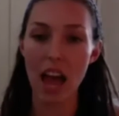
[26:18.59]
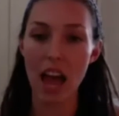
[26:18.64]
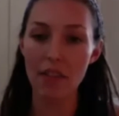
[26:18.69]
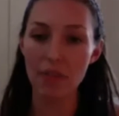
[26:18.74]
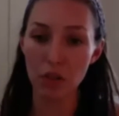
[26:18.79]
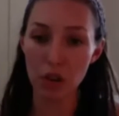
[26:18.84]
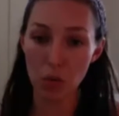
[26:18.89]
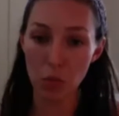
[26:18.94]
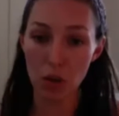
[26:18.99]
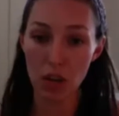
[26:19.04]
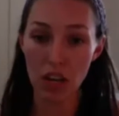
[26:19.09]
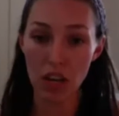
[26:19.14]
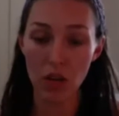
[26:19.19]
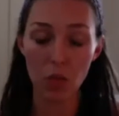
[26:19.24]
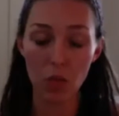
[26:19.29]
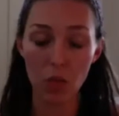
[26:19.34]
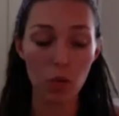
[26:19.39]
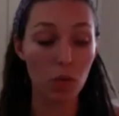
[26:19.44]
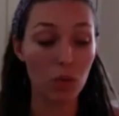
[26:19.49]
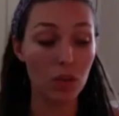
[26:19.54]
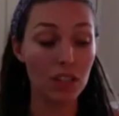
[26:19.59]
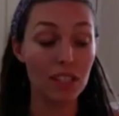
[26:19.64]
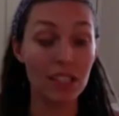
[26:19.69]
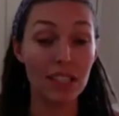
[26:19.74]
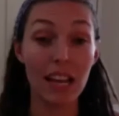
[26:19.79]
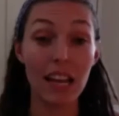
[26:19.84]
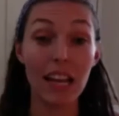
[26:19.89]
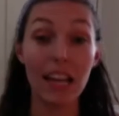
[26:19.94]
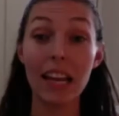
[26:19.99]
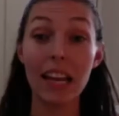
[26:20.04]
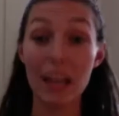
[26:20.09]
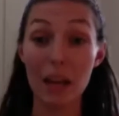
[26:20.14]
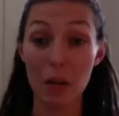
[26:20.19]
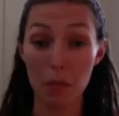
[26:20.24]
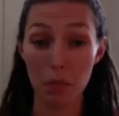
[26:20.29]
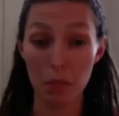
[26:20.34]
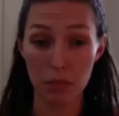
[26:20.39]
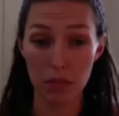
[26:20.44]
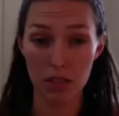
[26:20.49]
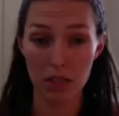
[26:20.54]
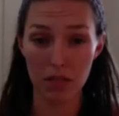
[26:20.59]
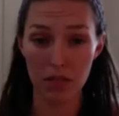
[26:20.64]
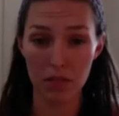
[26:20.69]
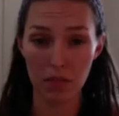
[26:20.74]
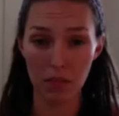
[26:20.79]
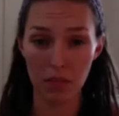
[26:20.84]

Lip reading: every week we would sing hymns.